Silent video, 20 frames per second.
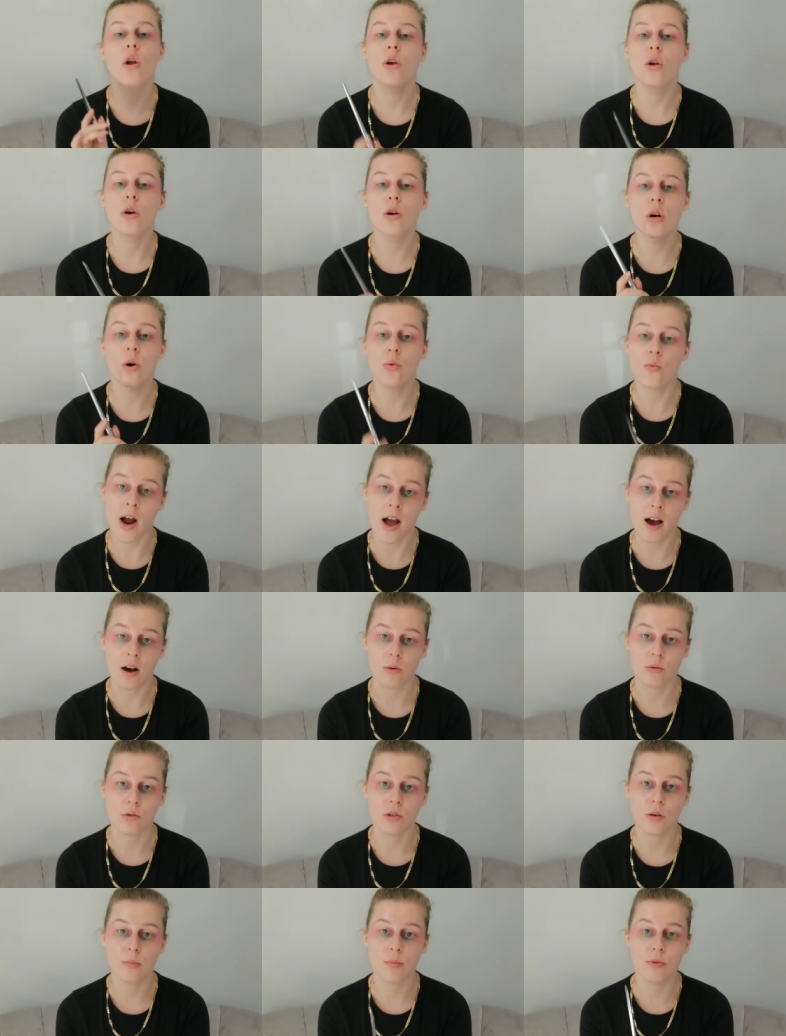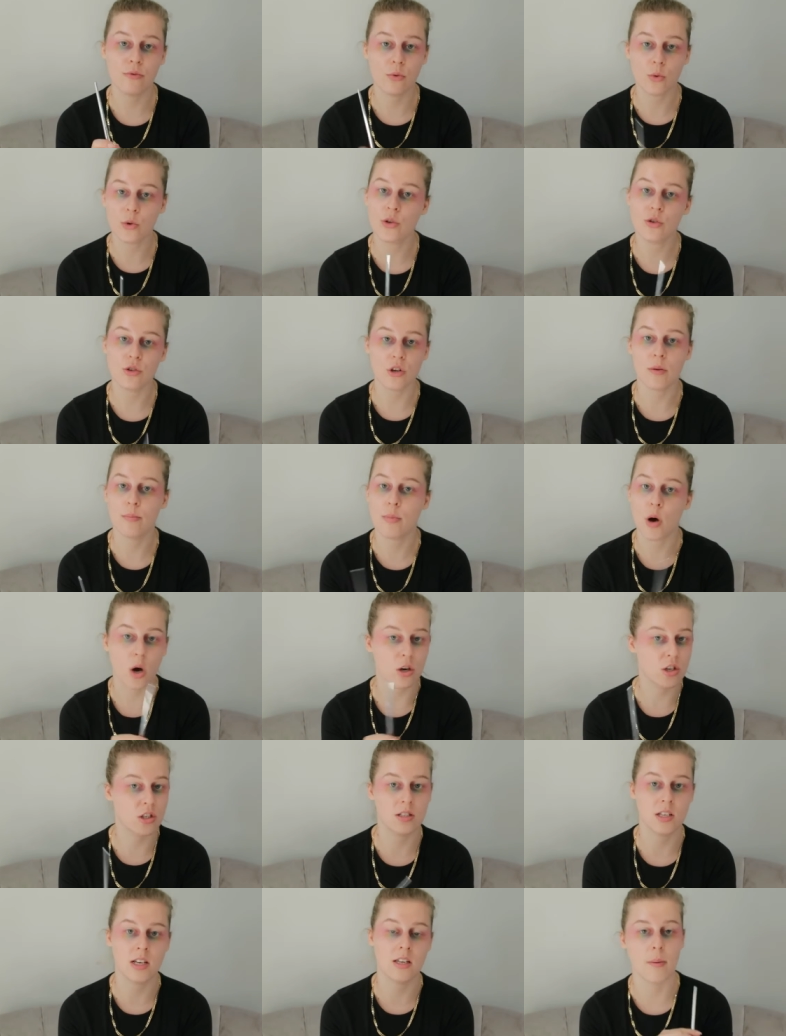Look around before you start
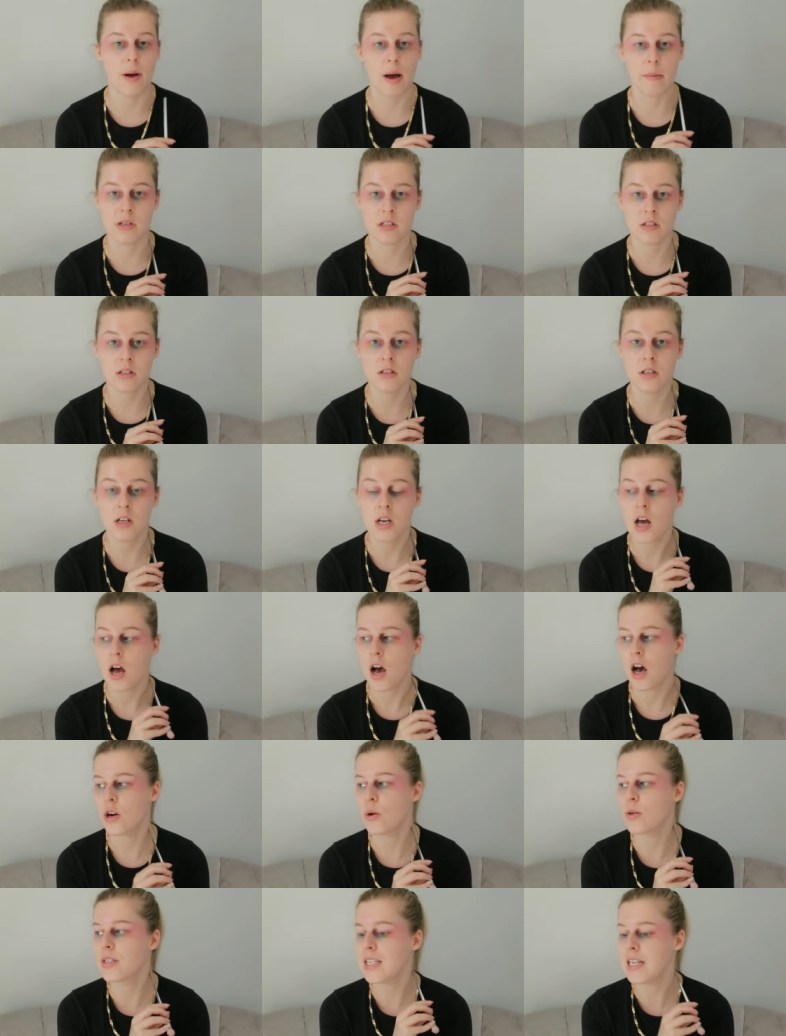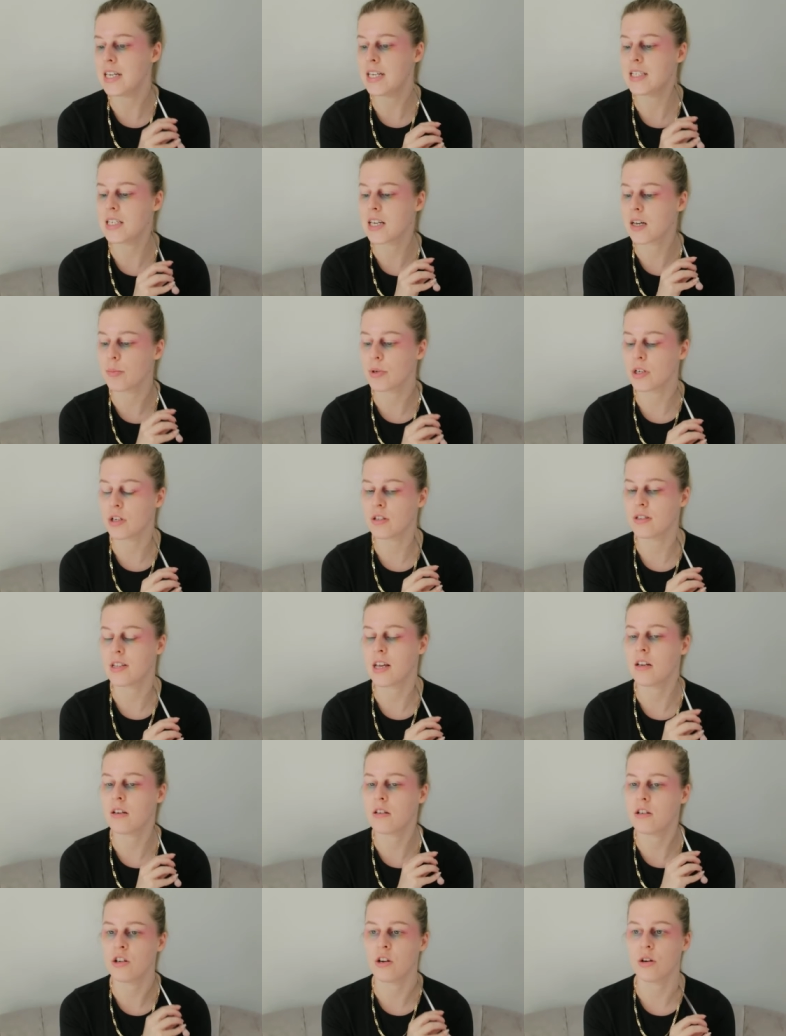purchasing from Amazon. I know it's easier because
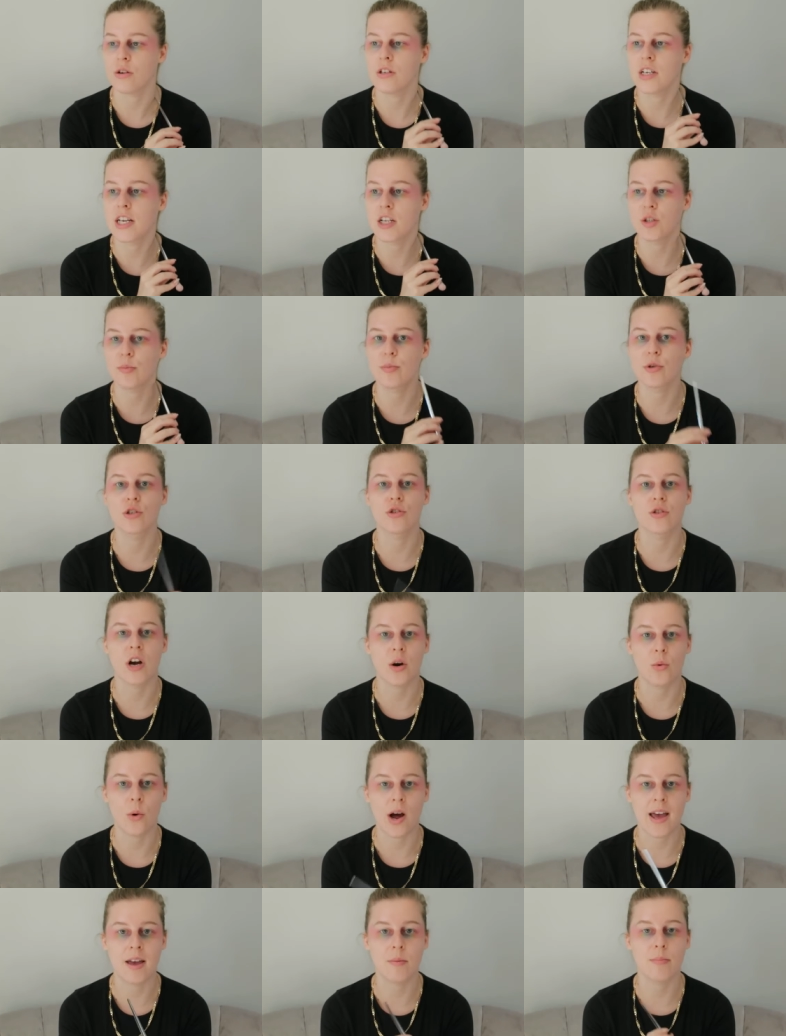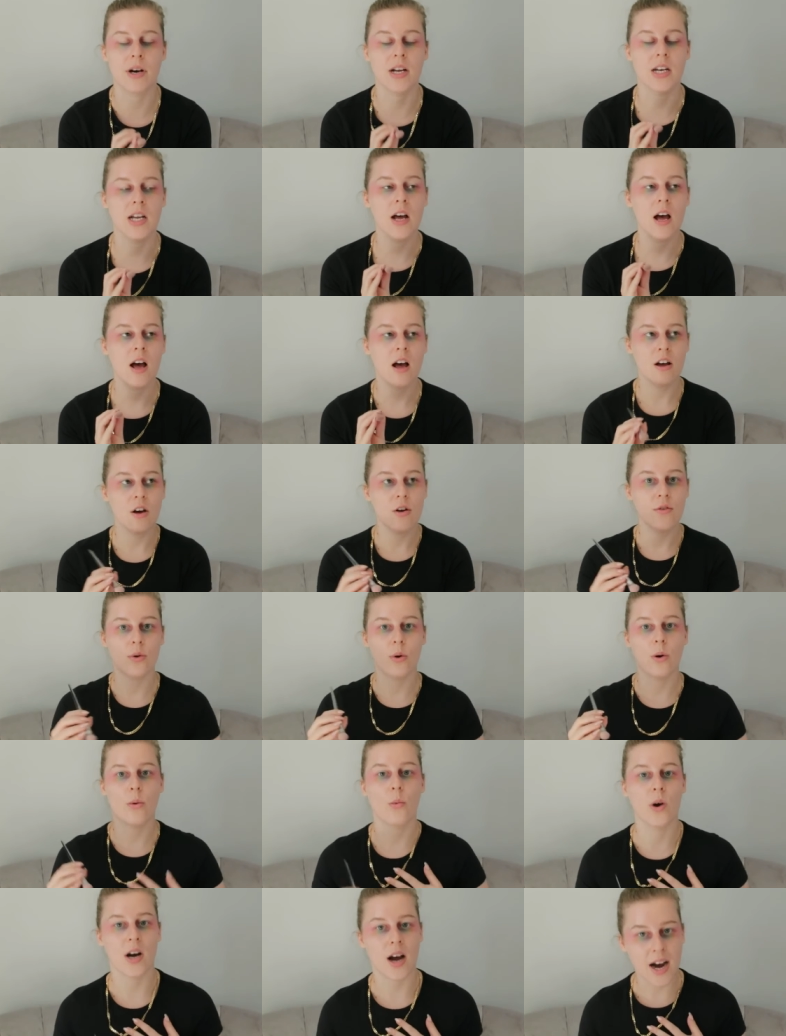then you know you get your book straight away, but
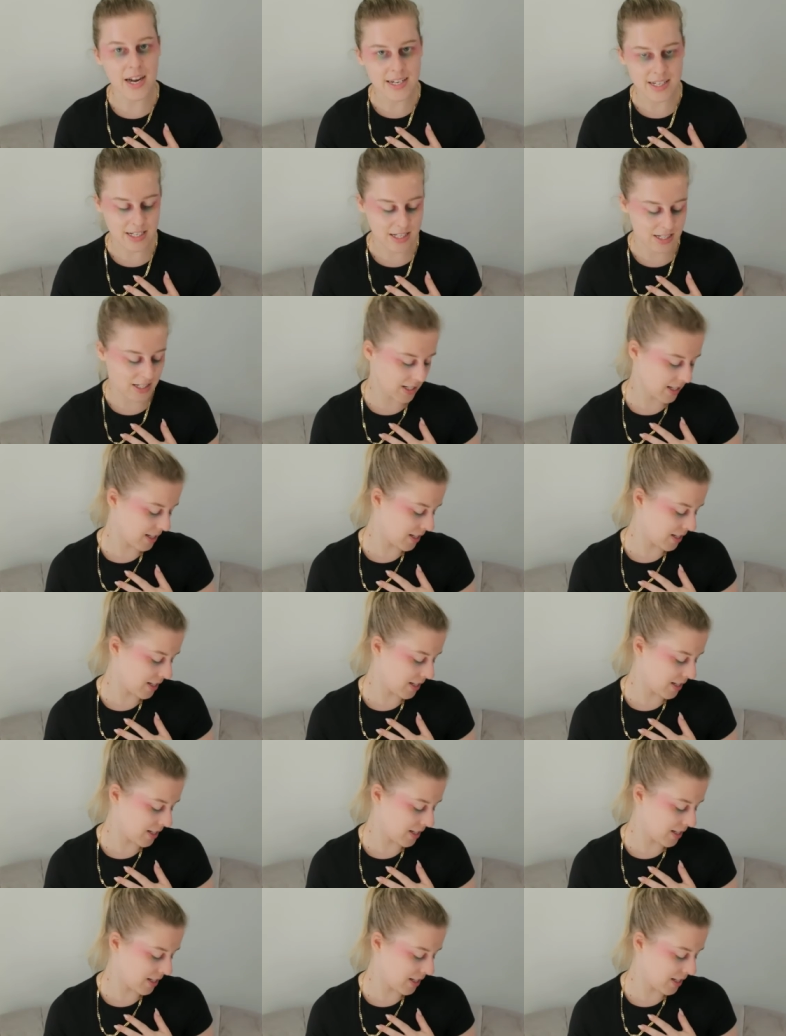what I did